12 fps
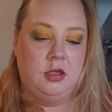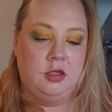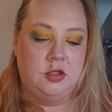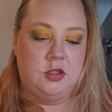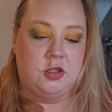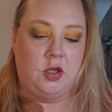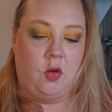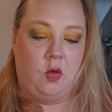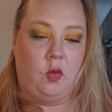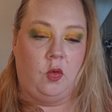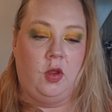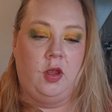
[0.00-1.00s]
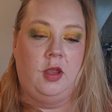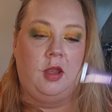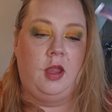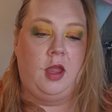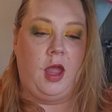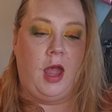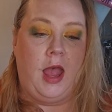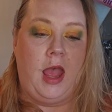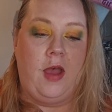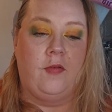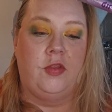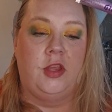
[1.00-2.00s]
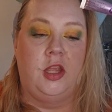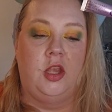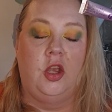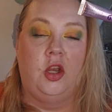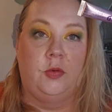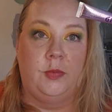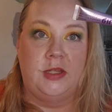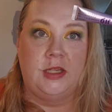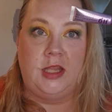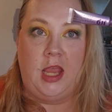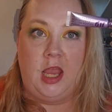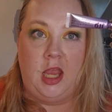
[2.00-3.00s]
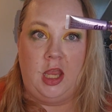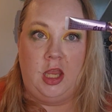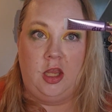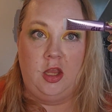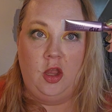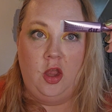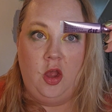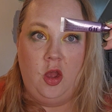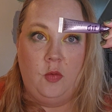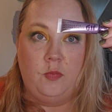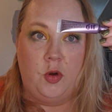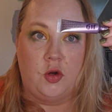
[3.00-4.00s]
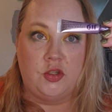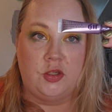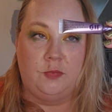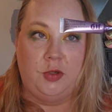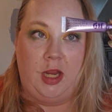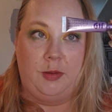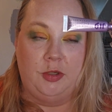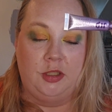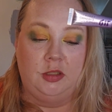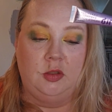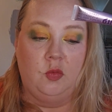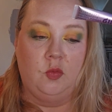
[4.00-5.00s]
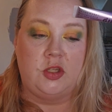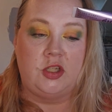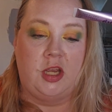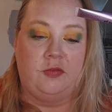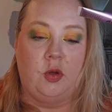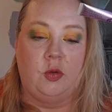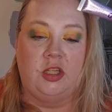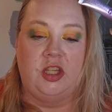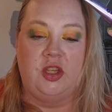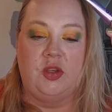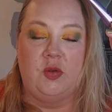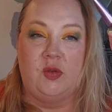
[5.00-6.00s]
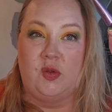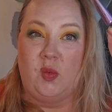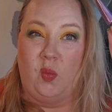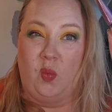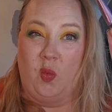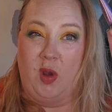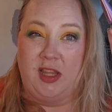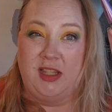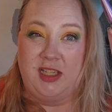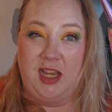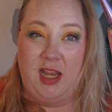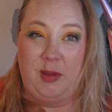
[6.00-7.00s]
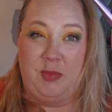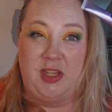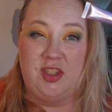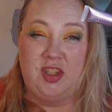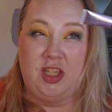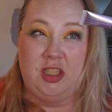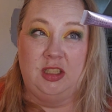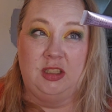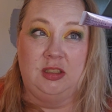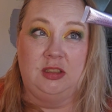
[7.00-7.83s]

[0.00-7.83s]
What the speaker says: So I have the Urban Decay Potion Primer, which I've only used one time this year.